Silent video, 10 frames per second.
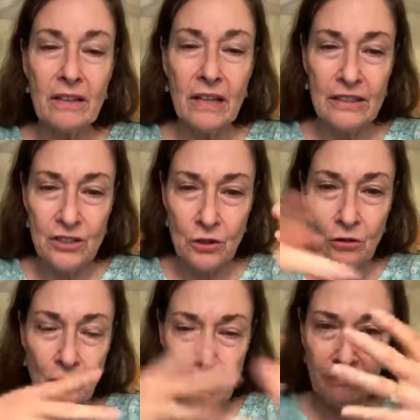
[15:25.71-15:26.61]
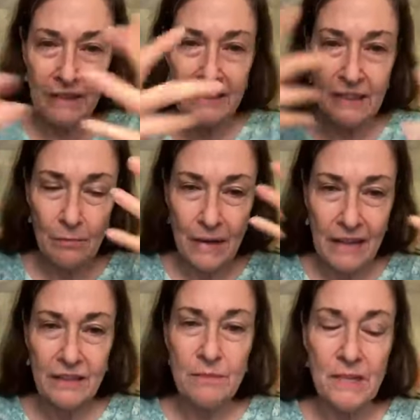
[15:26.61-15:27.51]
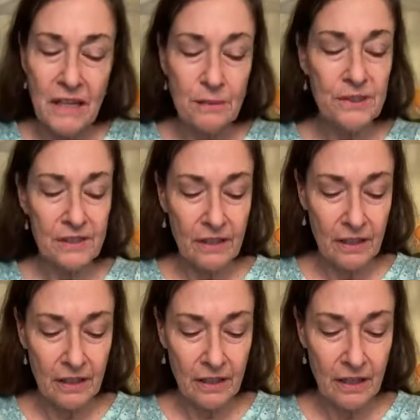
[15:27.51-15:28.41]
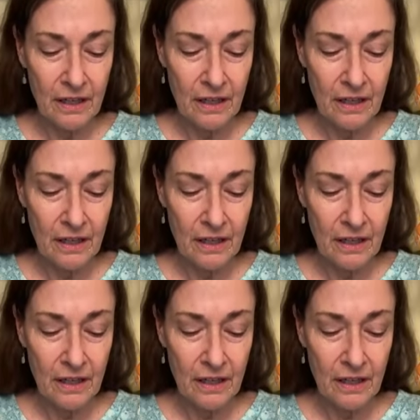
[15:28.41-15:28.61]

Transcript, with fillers: As you're reflecting it back to me, I'm seeing